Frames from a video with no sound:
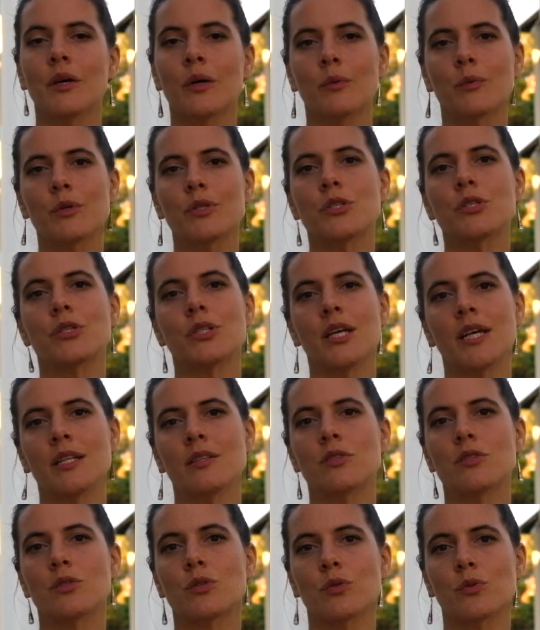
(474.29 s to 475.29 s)
which
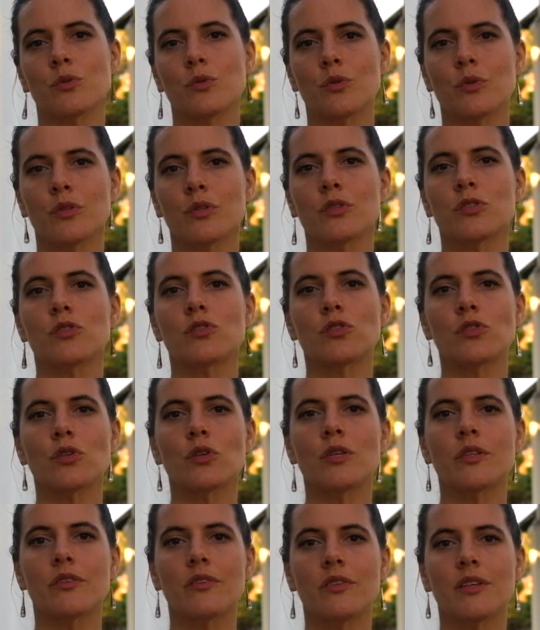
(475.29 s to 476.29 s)
tends to
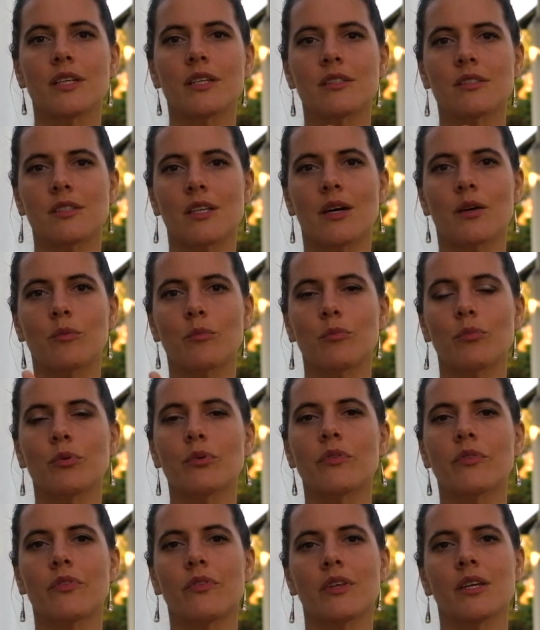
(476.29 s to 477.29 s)
sort things out, put
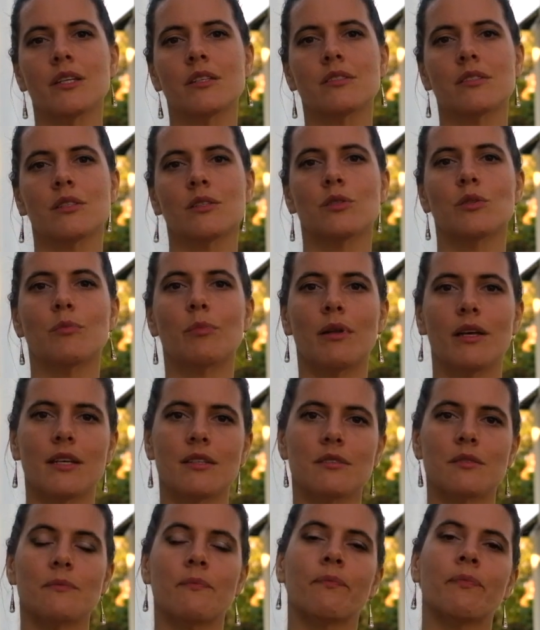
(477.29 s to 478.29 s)
things into
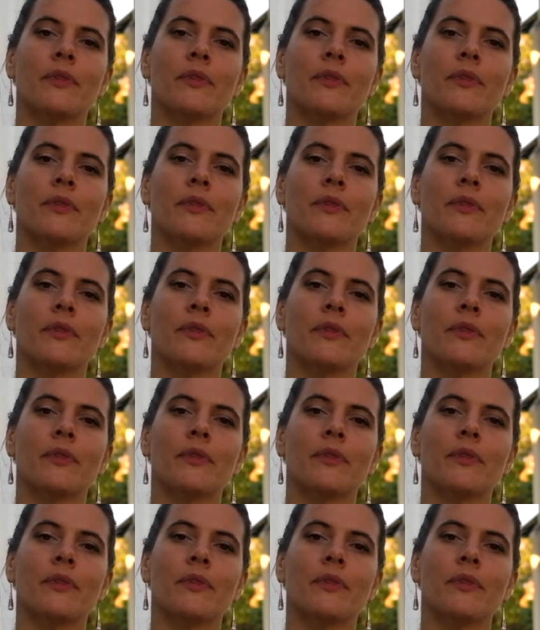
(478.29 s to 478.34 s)
place.